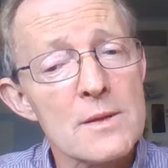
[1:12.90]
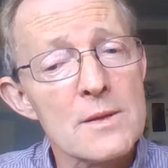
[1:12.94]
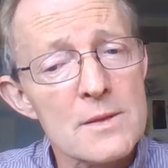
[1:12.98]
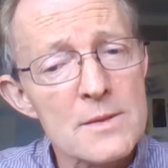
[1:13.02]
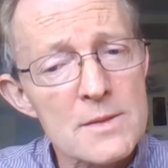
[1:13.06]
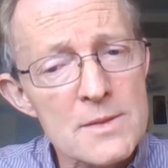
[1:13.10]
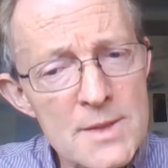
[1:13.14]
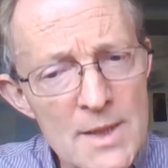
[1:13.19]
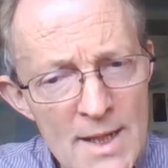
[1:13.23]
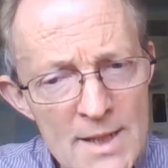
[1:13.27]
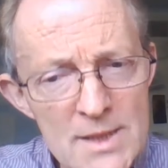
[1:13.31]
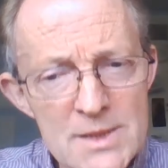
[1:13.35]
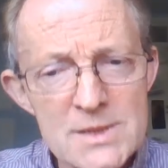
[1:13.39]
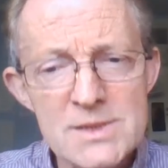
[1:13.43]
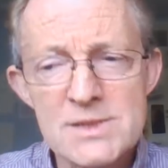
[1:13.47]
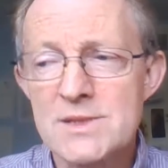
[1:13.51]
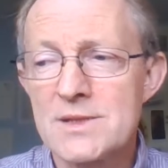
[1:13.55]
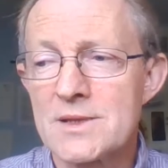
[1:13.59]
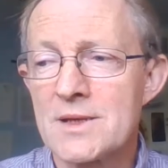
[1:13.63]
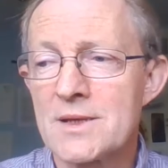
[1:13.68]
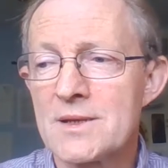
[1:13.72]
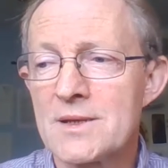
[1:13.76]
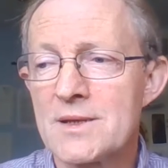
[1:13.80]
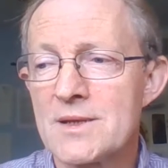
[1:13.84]
The next
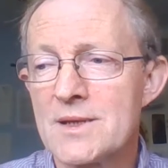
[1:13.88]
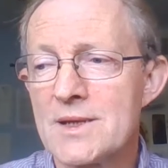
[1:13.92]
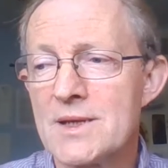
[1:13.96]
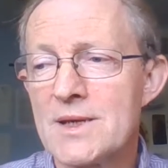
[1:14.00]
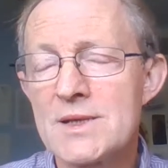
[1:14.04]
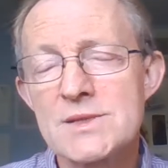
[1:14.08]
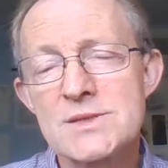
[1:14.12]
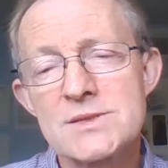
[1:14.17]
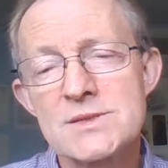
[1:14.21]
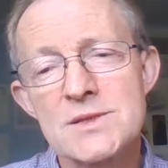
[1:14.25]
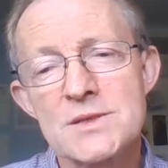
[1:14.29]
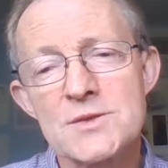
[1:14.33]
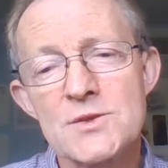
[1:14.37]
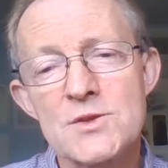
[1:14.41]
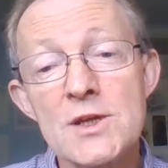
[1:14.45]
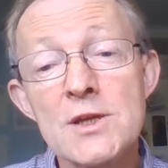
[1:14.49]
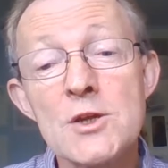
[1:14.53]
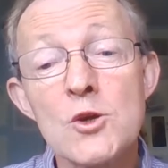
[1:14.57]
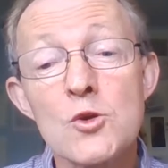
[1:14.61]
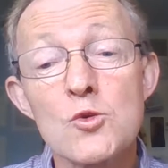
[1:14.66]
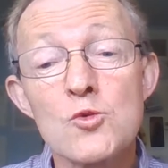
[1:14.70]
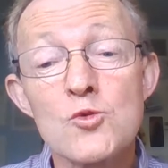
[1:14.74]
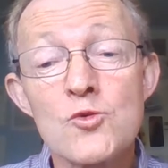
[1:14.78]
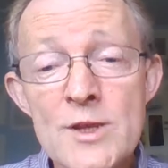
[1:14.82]
thing is that the
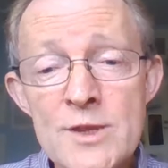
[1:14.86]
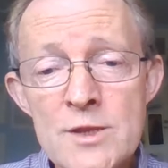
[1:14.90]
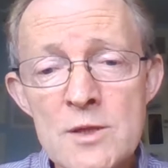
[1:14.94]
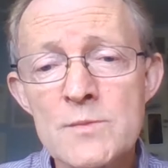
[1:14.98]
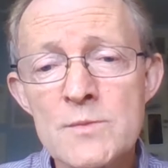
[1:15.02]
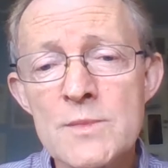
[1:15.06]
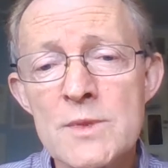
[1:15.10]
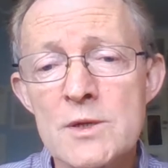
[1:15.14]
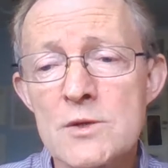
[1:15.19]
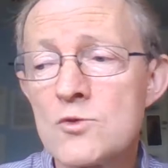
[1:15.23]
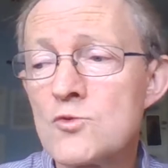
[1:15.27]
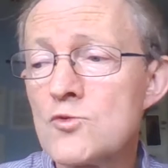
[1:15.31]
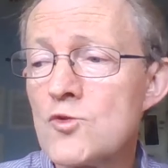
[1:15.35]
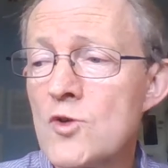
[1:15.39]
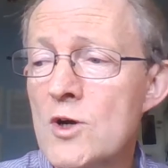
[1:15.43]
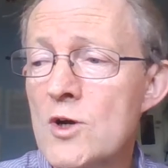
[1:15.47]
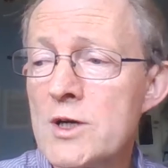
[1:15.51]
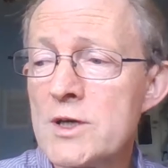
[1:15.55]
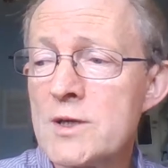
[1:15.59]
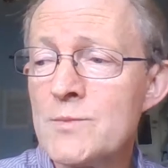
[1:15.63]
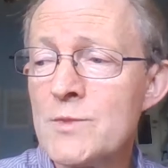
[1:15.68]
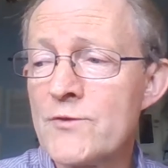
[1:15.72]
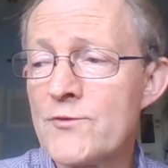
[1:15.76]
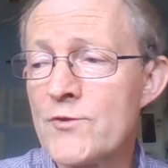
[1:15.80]
rhythm and
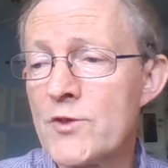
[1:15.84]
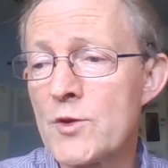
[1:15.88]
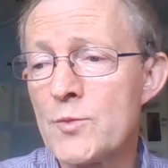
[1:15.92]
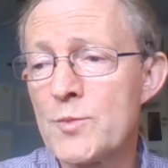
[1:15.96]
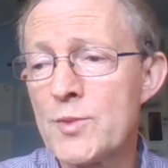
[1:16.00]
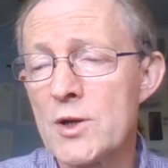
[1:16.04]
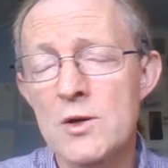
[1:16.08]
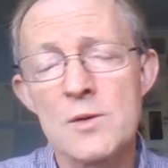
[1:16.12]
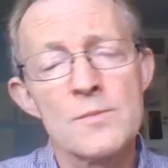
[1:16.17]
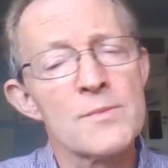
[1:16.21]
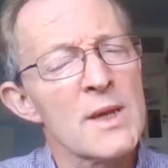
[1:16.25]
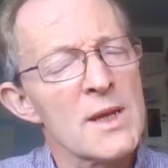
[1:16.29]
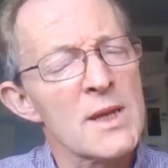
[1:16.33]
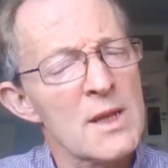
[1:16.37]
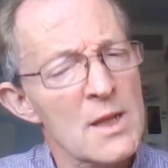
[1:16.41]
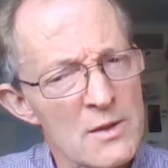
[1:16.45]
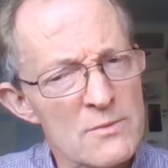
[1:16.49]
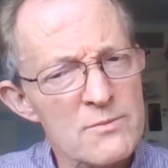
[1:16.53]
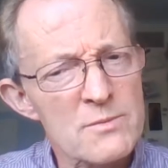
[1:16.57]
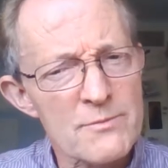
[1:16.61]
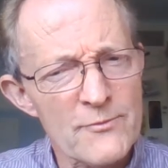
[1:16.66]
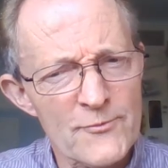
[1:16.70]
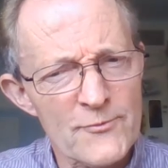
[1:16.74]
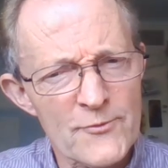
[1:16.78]
rhyme of the poem make it
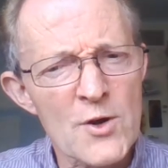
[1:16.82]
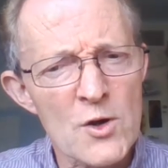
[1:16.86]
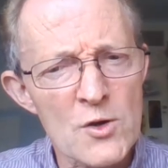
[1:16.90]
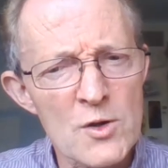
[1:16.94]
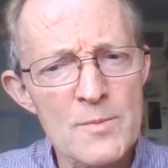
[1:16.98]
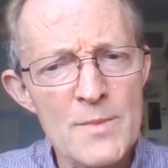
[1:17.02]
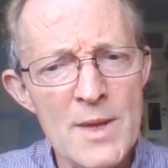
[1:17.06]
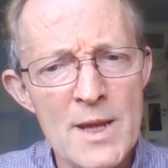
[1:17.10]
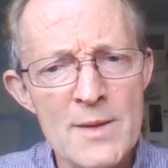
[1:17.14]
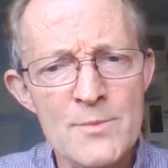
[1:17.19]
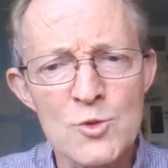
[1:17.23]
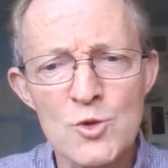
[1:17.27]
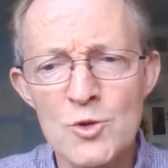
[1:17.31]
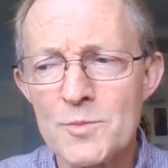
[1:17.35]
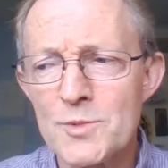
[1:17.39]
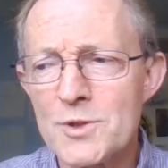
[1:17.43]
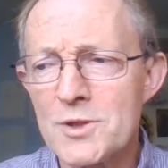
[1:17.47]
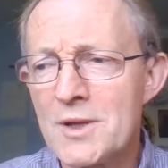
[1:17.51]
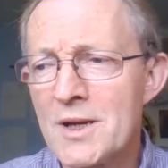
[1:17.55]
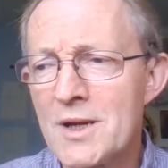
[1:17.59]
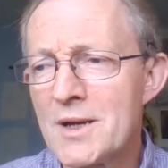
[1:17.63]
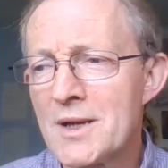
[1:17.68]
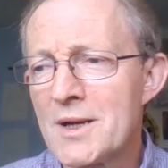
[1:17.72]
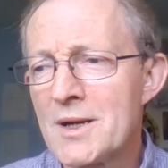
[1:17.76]
very memorable.